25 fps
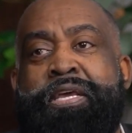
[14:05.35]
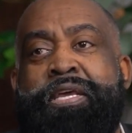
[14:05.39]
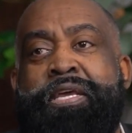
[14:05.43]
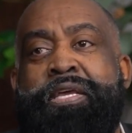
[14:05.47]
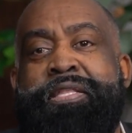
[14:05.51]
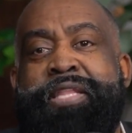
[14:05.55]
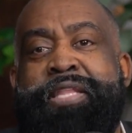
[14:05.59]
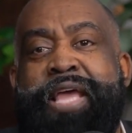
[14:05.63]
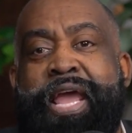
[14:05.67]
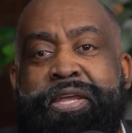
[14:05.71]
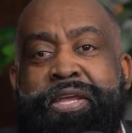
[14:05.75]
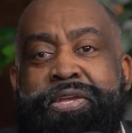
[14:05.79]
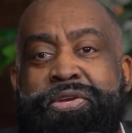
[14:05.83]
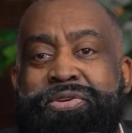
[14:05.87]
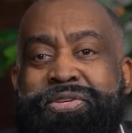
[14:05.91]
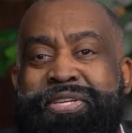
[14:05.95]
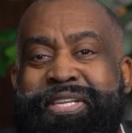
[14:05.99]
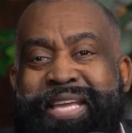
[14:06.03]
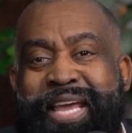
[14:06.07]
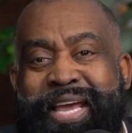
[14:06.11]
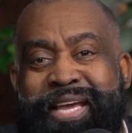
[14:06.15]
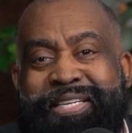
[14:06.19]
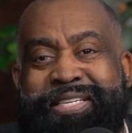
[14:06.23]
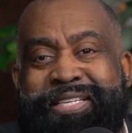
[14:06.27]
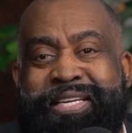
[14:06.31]
They used
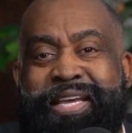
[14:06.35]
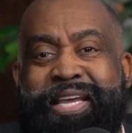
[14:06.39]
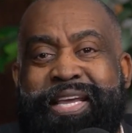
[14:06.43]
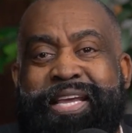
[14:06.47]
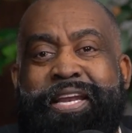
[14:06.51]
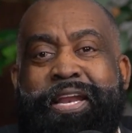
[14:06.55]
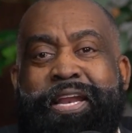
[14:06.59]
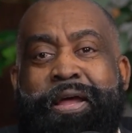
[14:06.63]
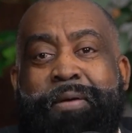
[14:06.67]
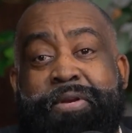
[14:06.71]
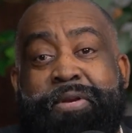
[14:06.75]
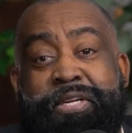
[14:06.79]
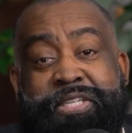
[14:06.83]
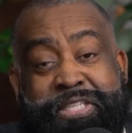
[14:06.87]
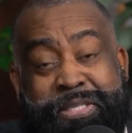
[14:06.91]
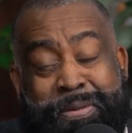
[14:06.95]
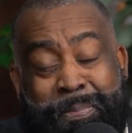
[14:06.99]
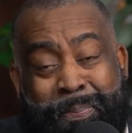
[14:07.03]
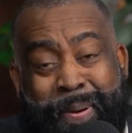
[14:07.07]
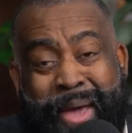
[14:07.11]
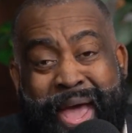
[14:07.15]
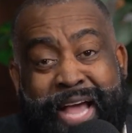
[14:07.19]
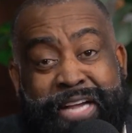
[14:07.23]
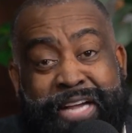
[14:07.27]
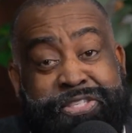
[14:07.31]
the SCN number. This is a
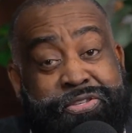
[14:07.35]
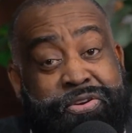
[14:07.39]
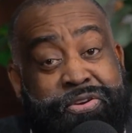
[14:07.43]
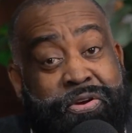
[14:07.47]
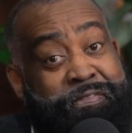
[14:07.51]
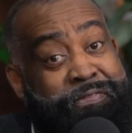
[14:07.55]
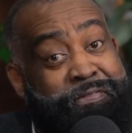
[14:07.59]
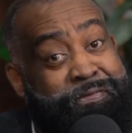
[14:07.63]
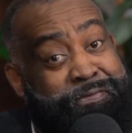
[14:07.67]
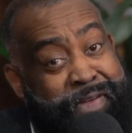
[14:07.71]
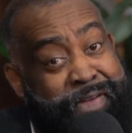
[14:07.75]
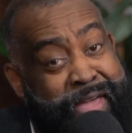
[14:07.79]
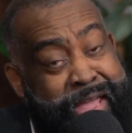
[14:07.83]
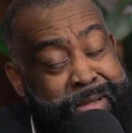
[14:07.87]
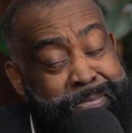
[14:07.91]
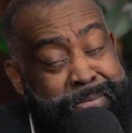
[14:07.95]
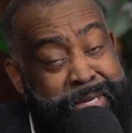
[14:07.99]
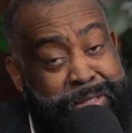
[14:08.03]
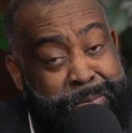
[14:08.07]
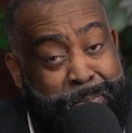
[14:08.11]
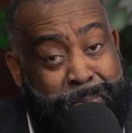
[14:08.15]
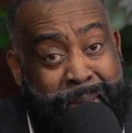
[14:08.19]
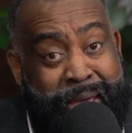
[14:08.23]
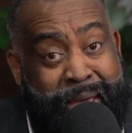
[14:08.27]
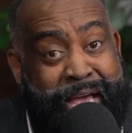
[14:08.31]
pastor, a famous
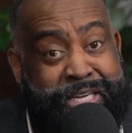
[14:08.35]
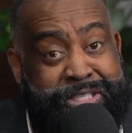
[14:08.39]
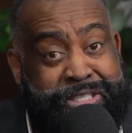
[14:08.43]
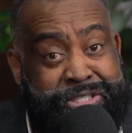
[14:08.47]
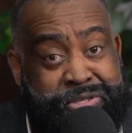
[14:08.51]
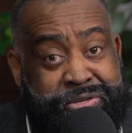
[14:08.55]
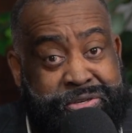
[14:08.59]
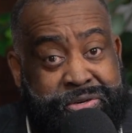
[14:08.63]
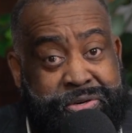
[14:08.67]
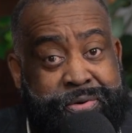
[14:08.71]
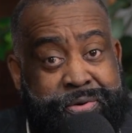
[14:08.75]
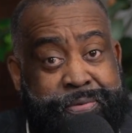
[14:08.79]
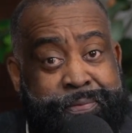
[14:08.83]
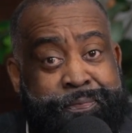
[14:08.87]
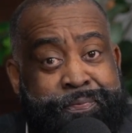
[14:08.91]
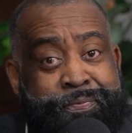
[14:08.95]
pastor.